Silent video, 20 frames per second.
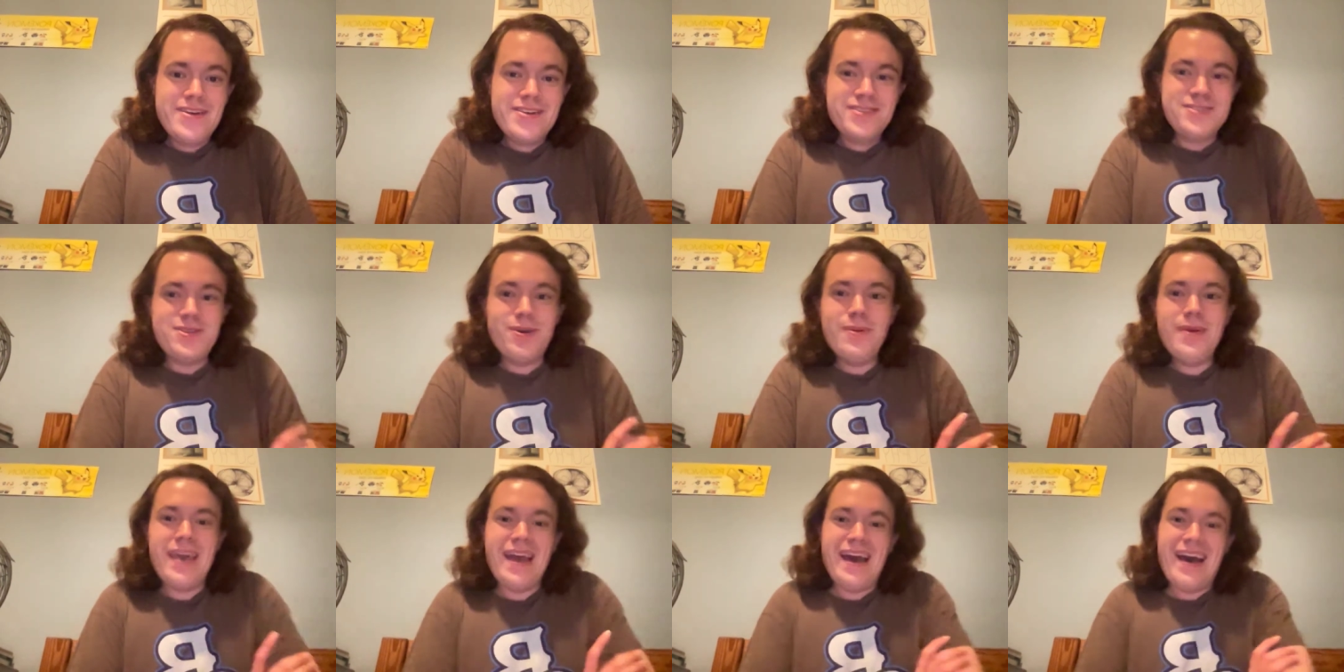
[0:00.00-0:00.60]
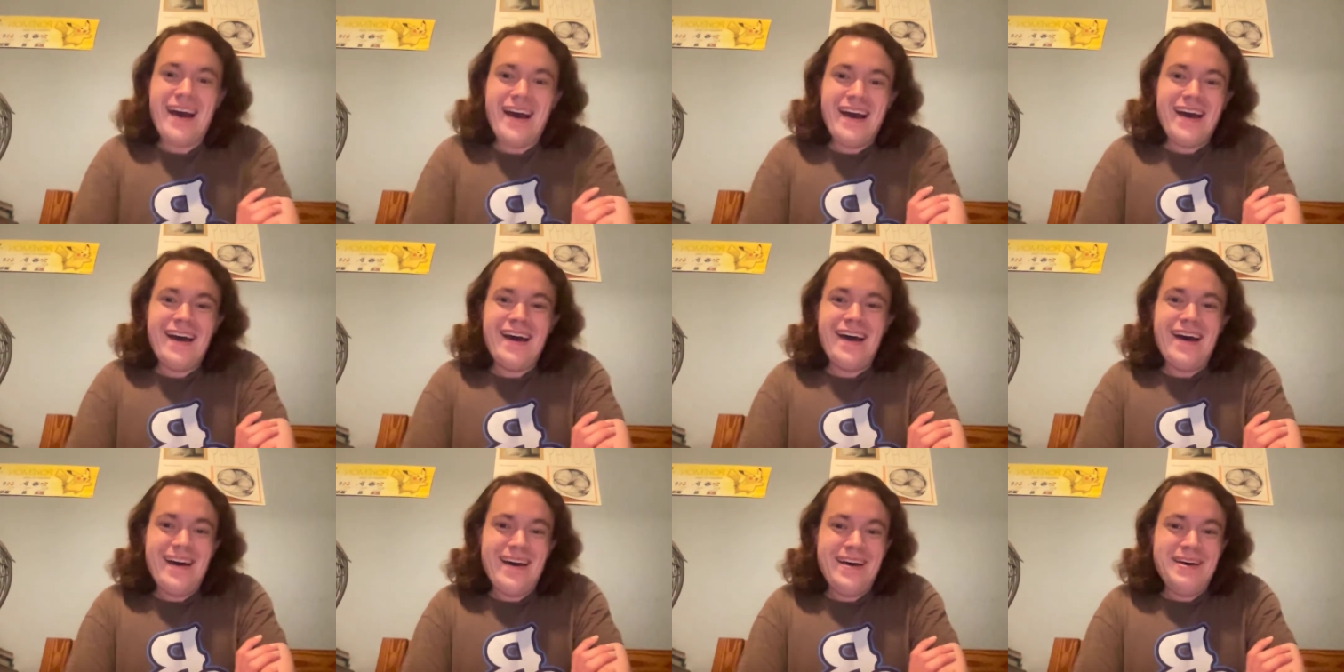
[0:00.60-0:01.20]
So
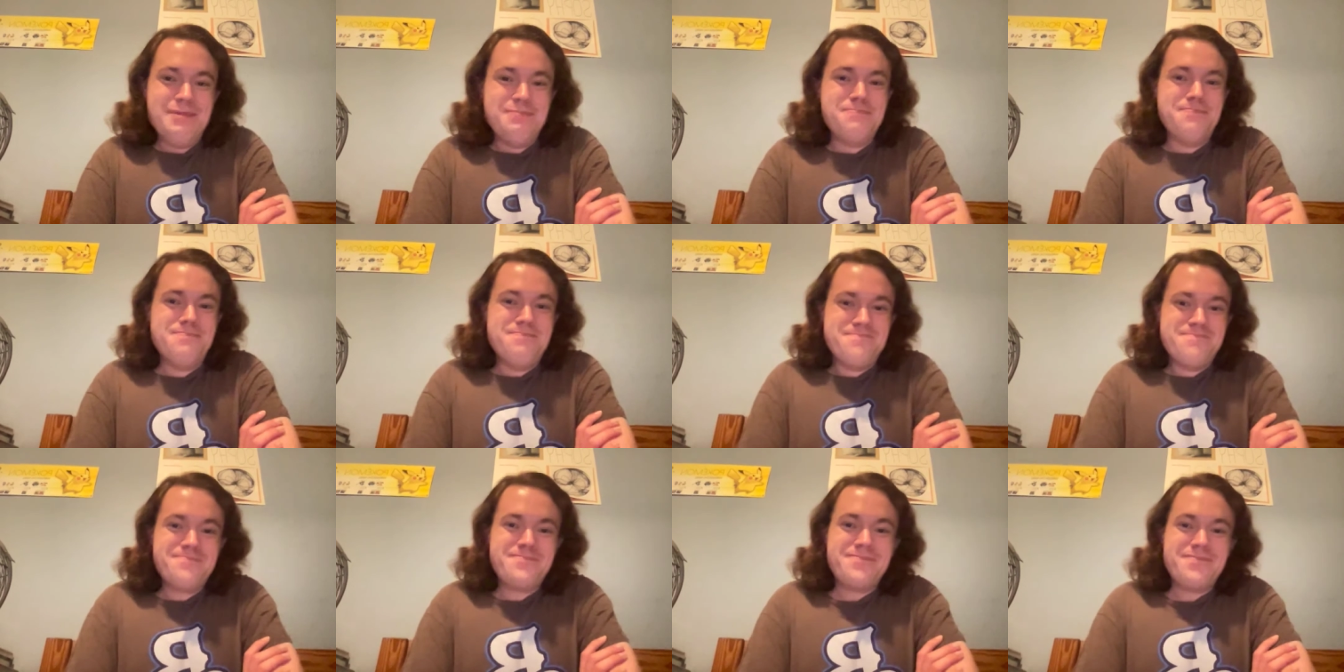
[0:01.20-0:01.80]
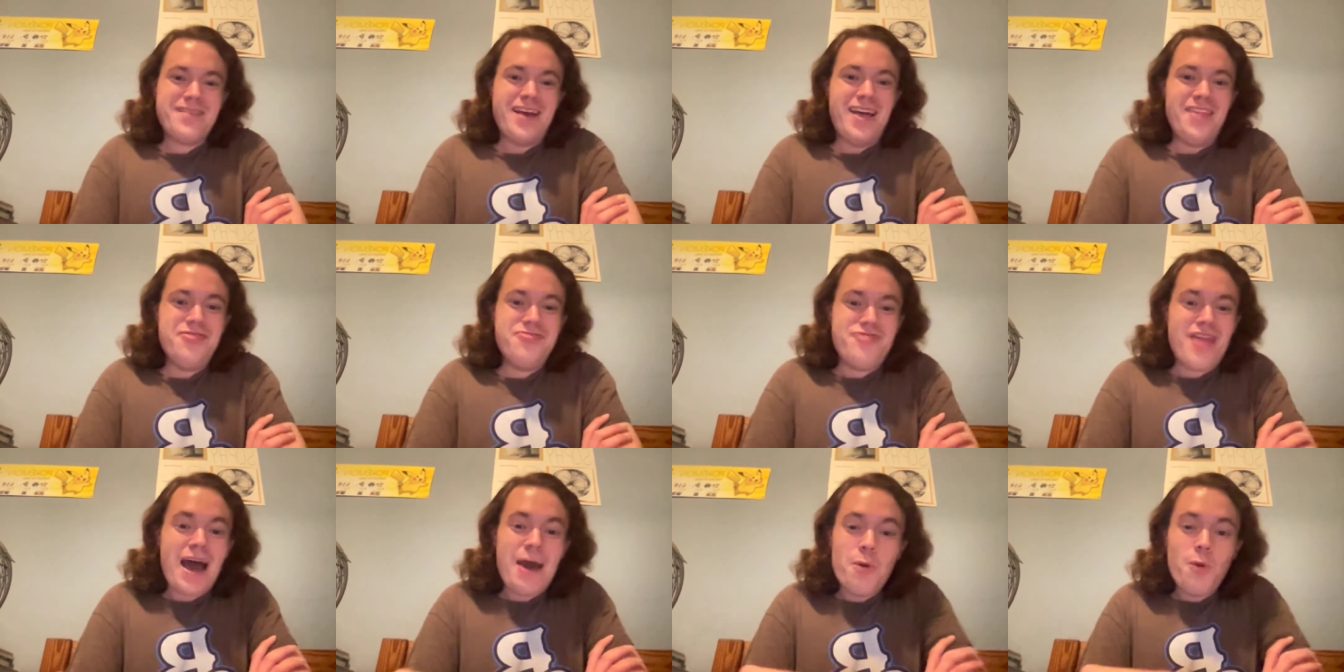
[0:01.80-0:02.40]
yeah,
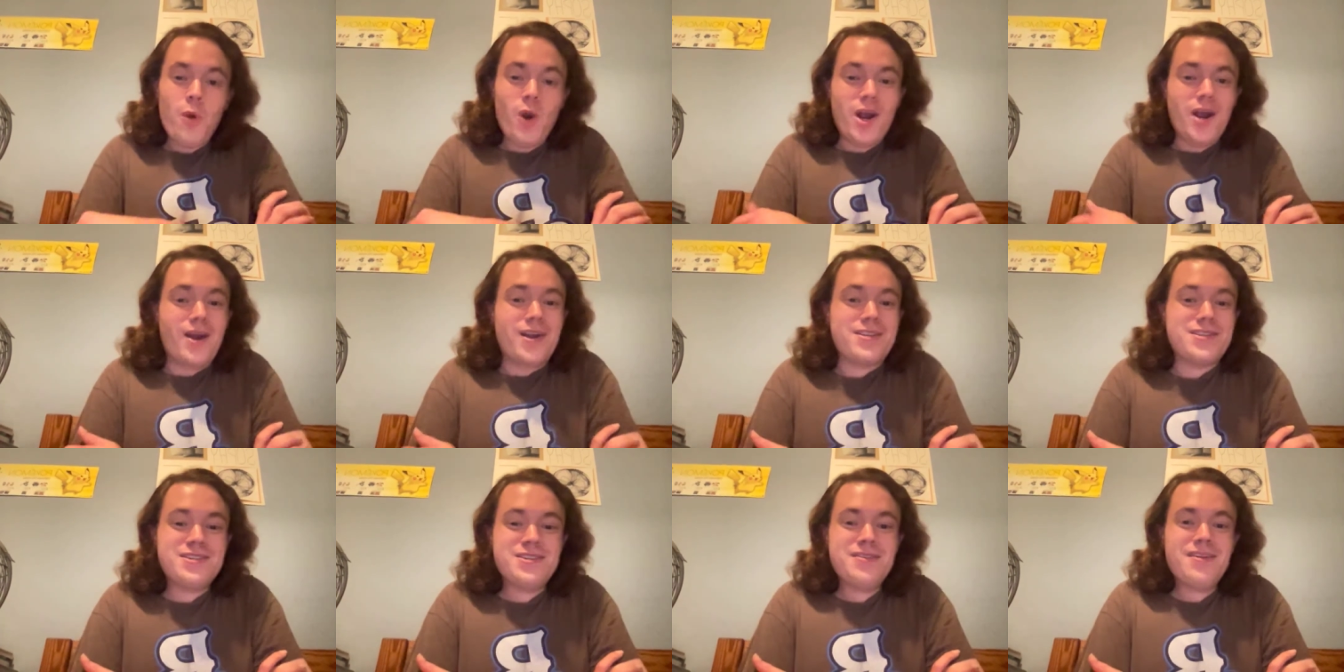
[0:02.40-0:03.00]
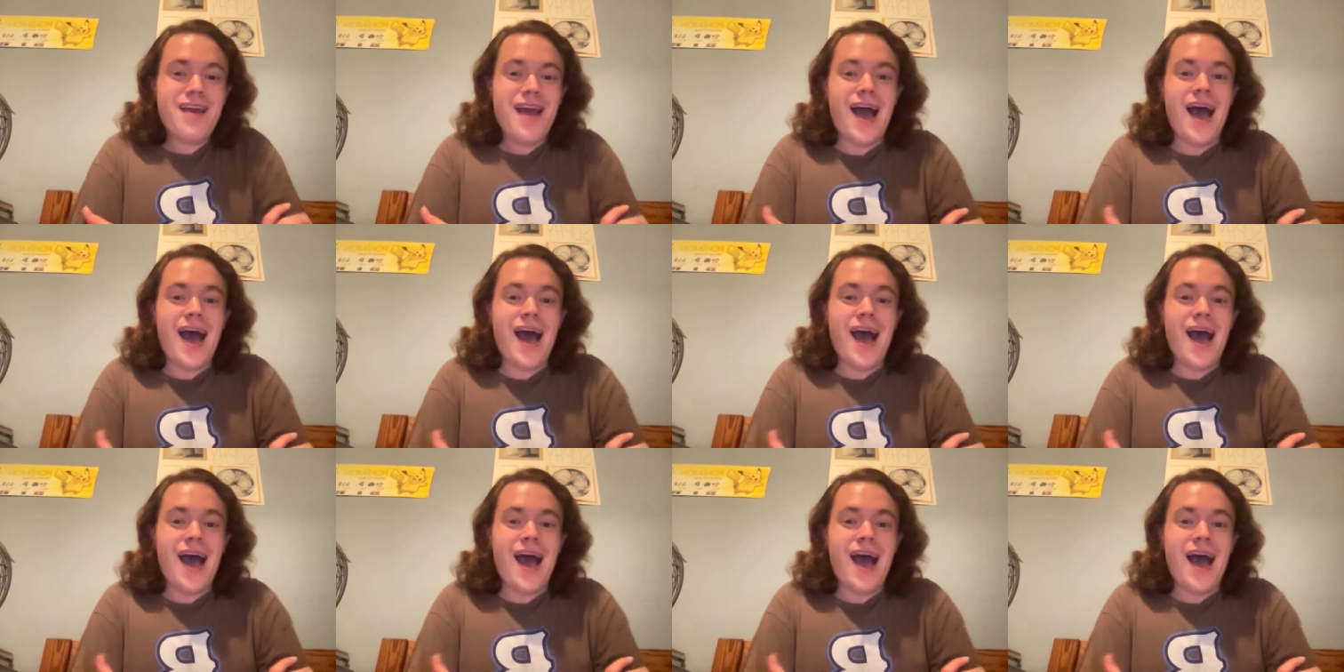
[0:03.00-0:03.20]
that worked.